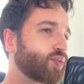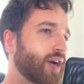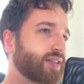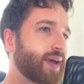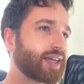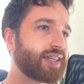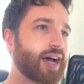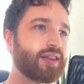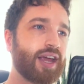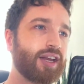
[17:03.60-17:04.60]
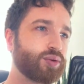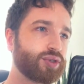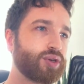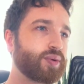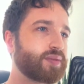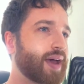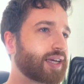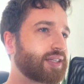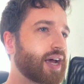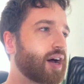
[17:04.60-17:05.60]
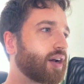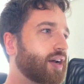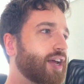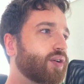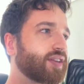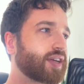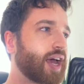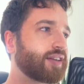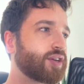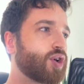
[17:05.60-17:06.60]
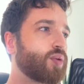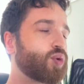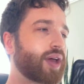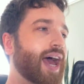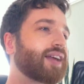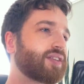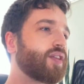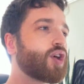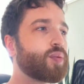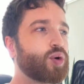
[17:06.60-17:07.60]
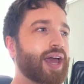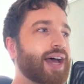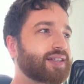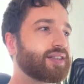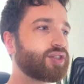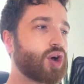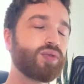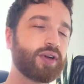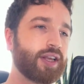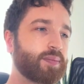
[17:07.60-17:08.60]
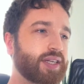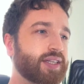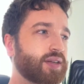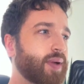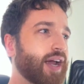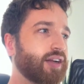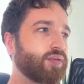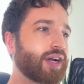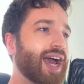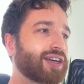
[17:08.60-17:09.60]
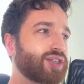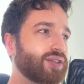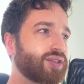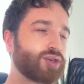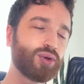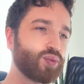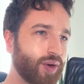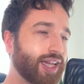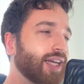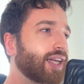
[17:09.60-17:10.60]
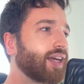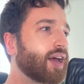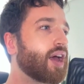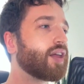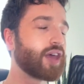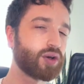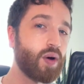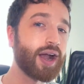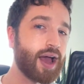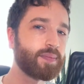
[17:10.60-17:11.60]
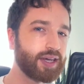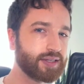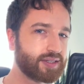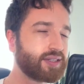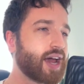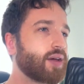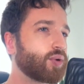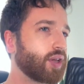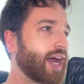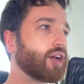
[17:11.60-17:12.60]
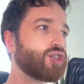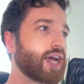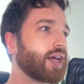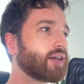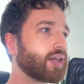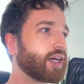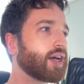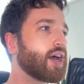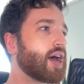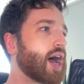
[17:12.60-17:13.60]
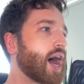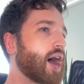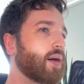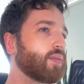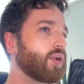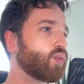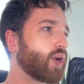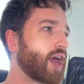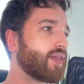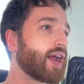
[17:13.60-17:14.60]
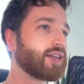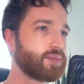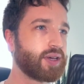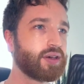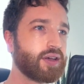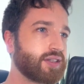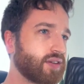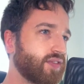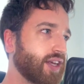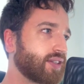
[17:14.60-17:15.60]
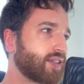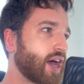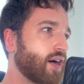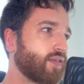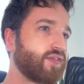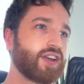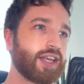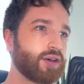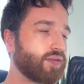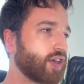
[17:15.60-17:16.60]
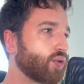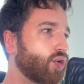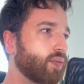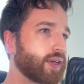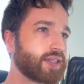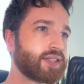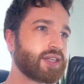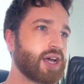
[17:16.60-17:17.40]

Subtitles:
is maxed out, the n equals 2 is maxed out. Neon is a noble gas, and the noble gases don't really participate in reactions too willingly. They're quite happy and stable energetically. And that is because of this filling of the orbits.